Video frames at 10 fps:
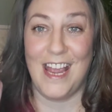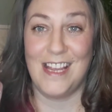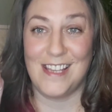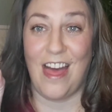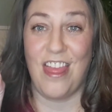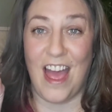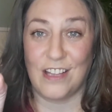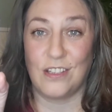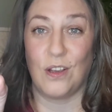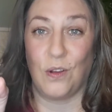It is
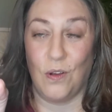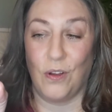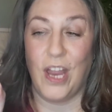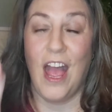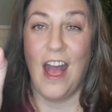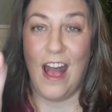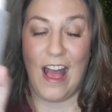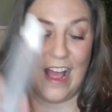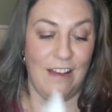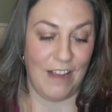that good.
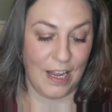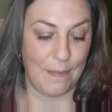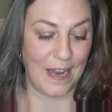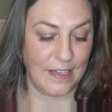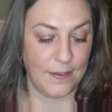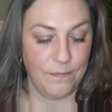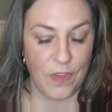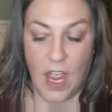Highly recommend.